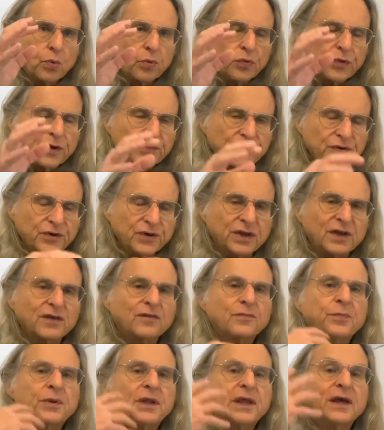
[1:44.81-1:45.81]
there's a
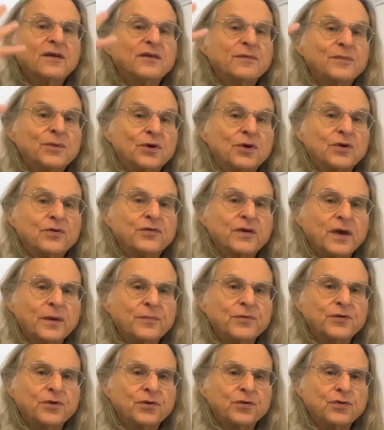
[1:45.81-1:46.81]
displacement or
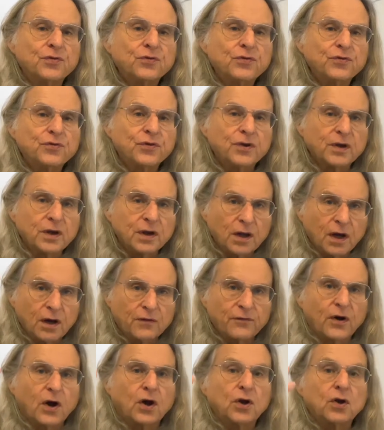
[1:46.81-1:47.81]
substitution
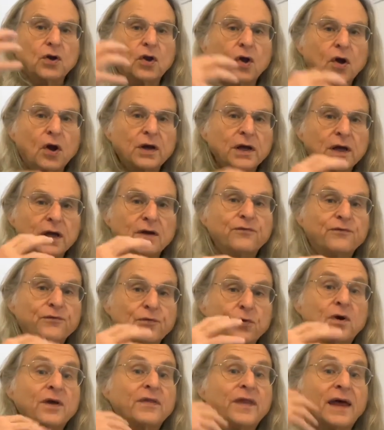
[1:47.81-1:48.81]
of our longing
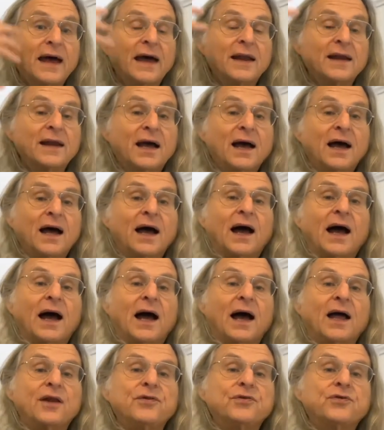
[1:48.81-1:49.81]
for that
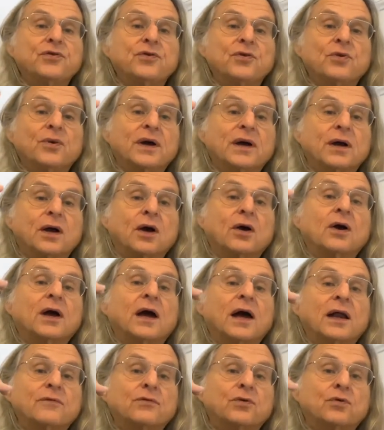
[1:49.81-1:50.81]
onto a
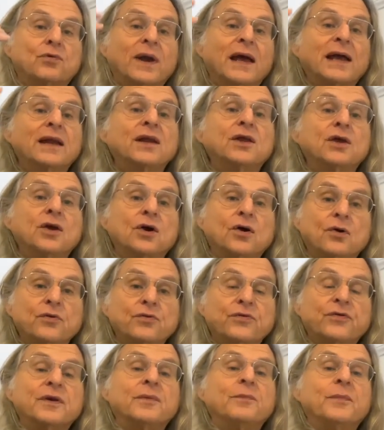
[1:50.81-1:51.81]
kind of
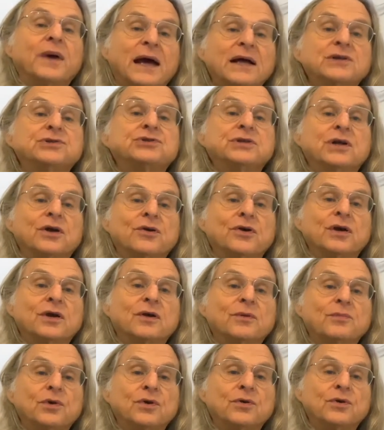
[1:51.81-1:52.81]
grandiose imaginary
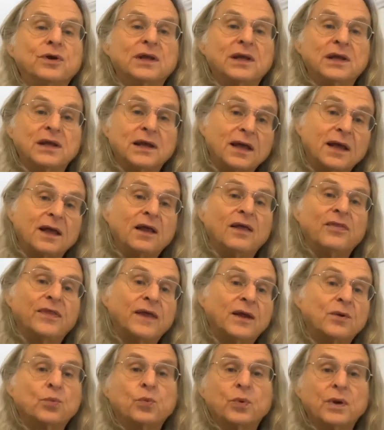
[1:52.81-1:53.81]
community
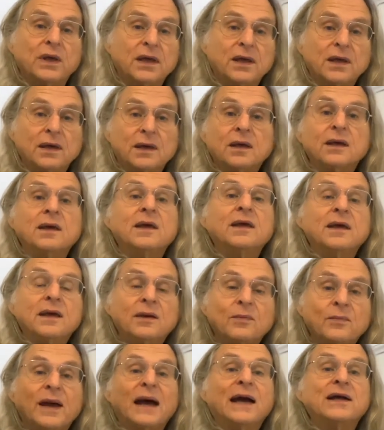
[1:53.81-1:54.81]
that we
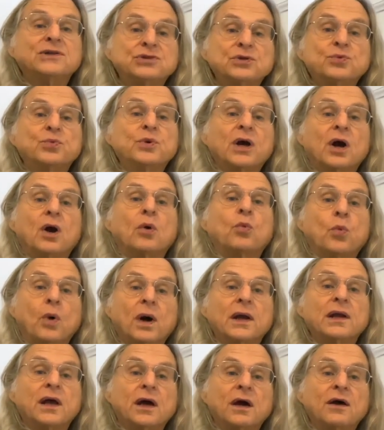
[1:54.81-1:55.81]
imagine we are
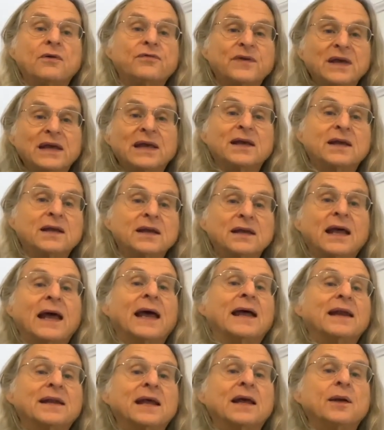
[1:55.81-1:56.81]
one of, in,
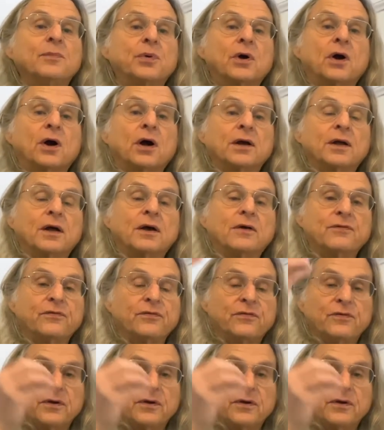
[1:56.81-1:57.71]
and a part of.